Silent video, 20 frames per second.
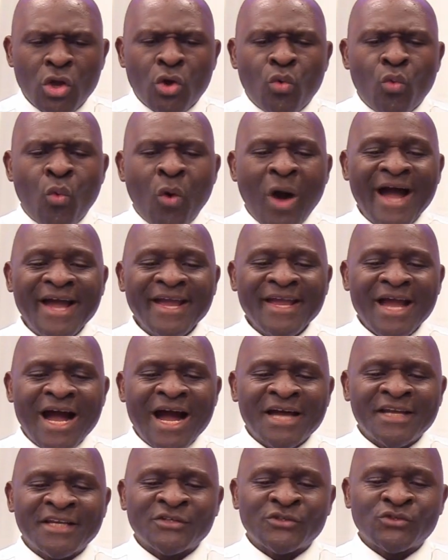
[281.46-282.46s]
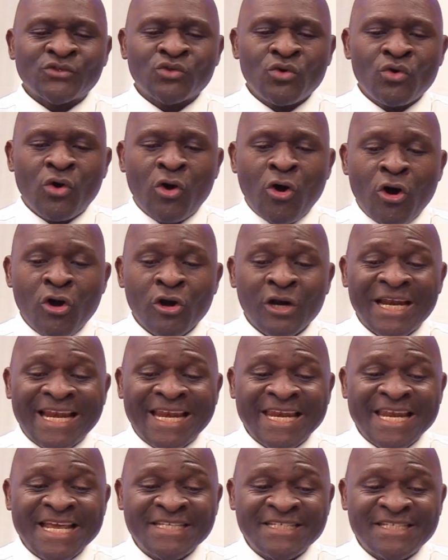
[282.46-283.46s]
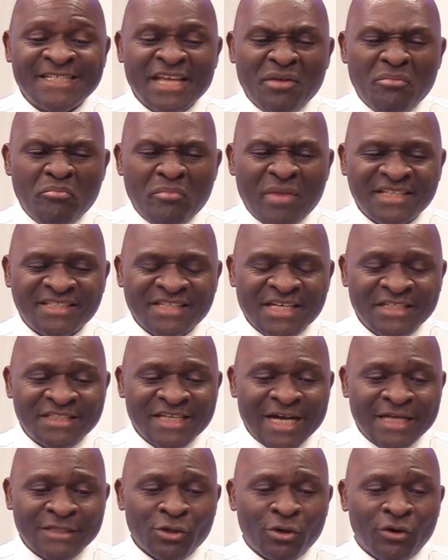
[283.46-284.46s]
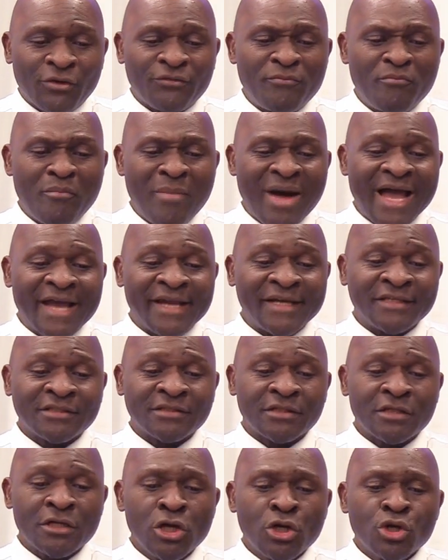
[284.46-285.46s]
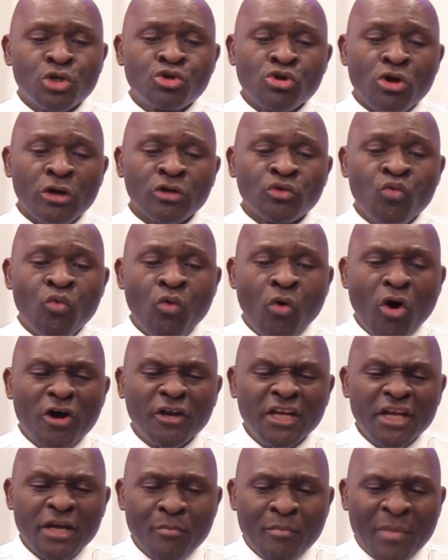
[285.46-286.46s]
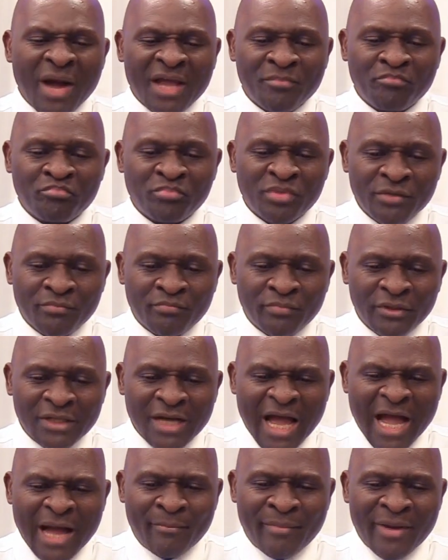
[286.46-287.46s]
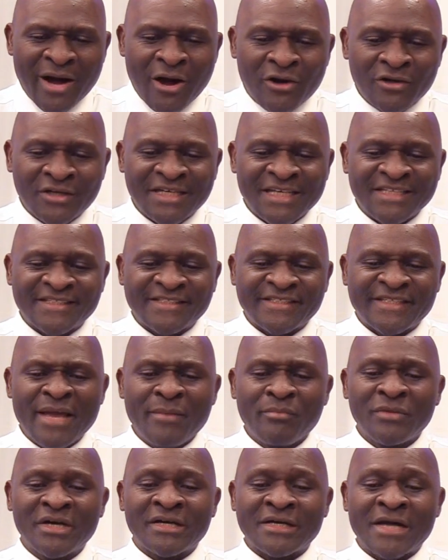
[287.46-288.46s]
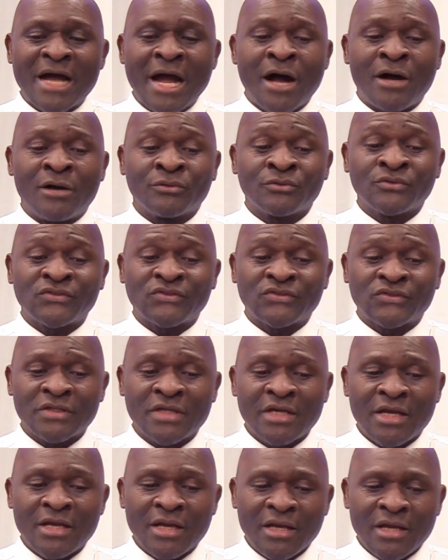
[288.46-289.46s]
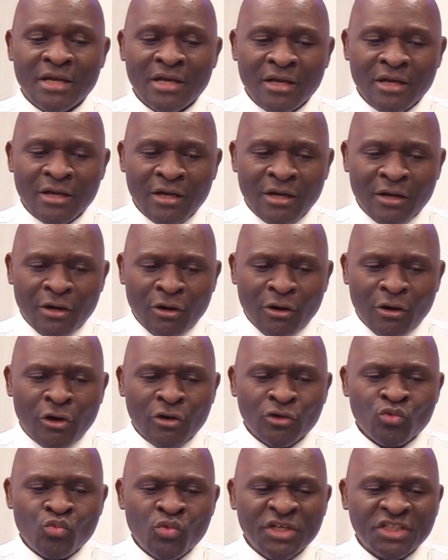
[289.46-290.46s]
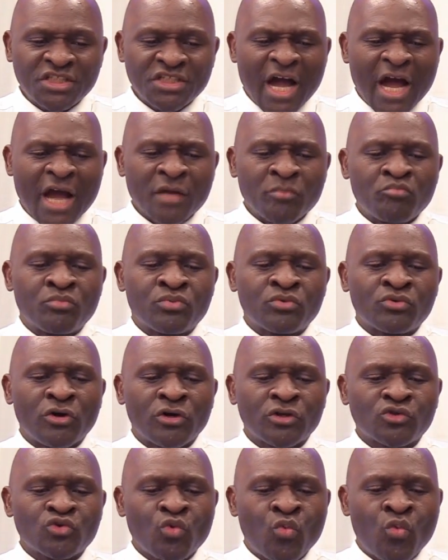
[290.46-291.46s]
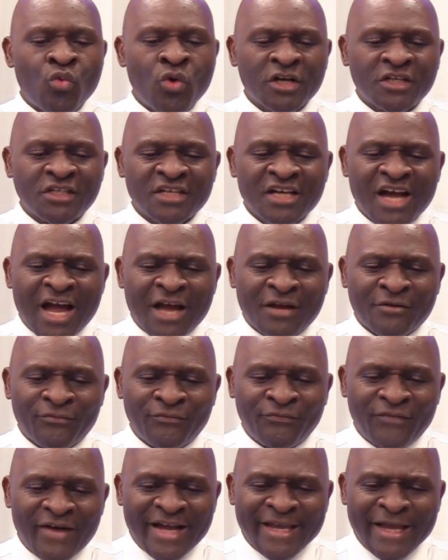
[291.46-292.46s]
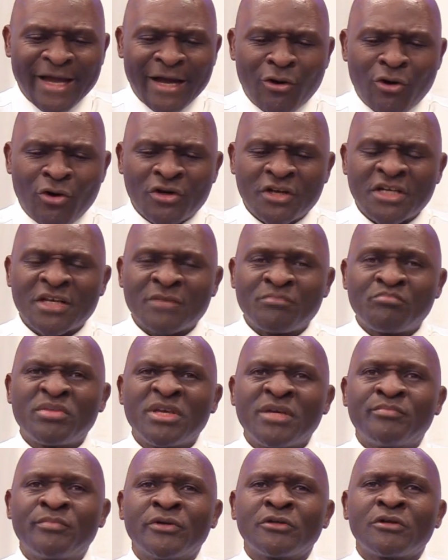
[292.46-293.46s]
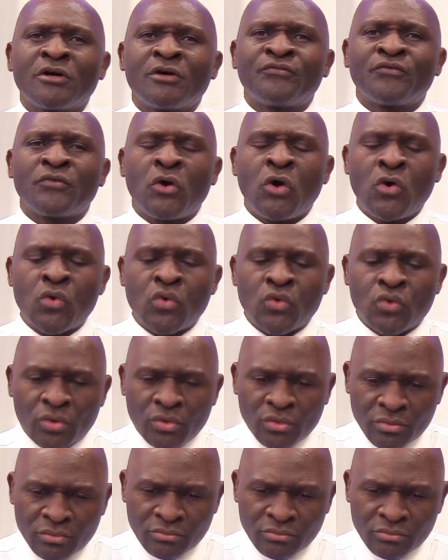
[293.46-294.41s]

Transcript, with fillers: Why are the so called cleansing messengers of mine not warning my people about the same grounds on which I brought water and fire on the people of old?